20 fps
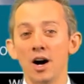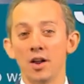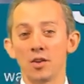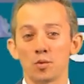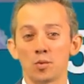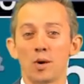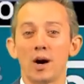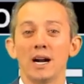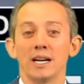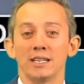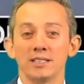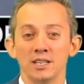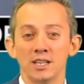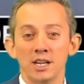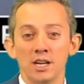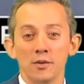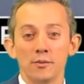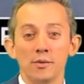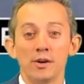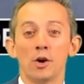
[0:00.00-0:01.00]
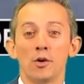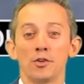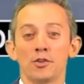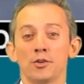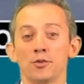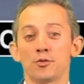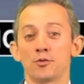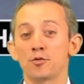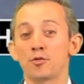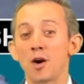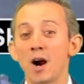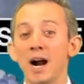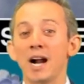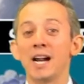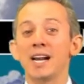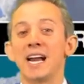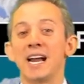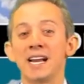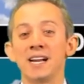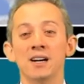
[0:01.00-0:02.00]
otherwise. We go into
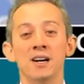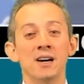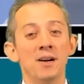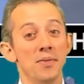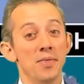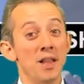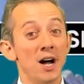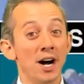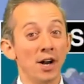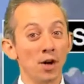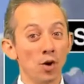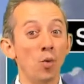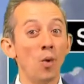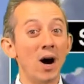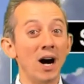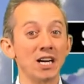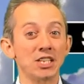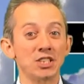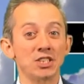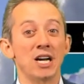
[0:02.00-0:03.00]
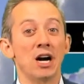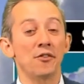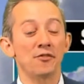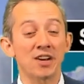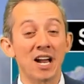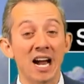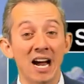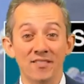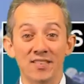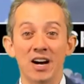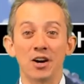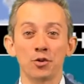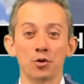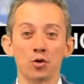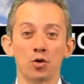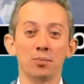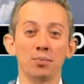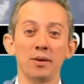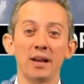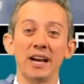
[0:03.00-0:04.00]
Friday, not a washout. If you have
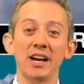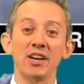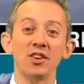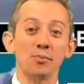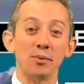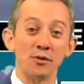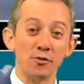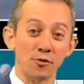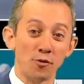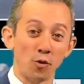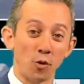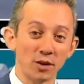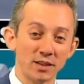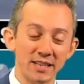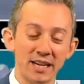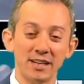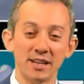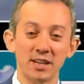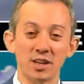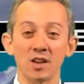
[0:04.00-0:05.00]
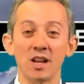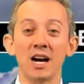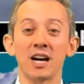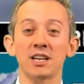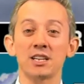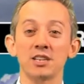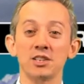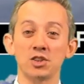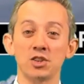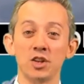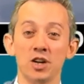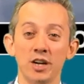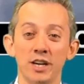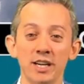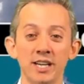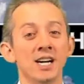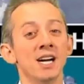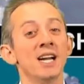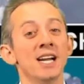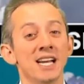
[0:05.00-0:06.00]
outdoor plans, before 10 o'clock is
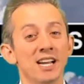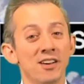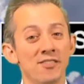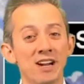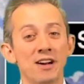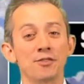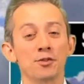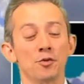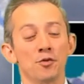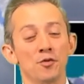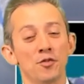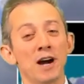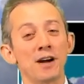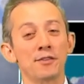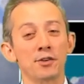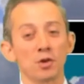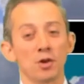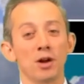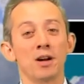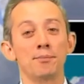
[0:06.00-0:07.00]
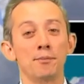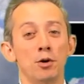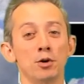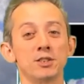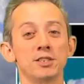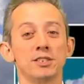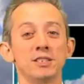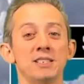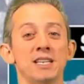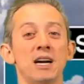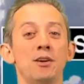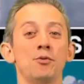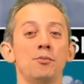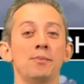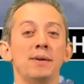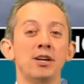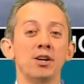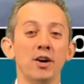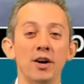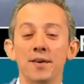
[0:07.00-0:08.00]
good. Even after 5 o'clock, most of the time will
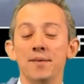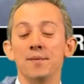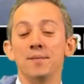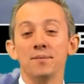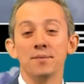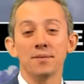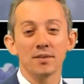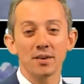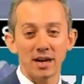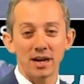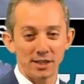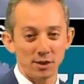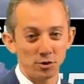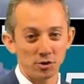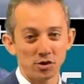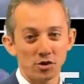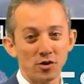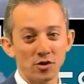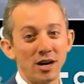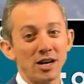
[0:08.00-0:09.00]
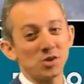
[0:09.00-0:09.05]
be good. I know there's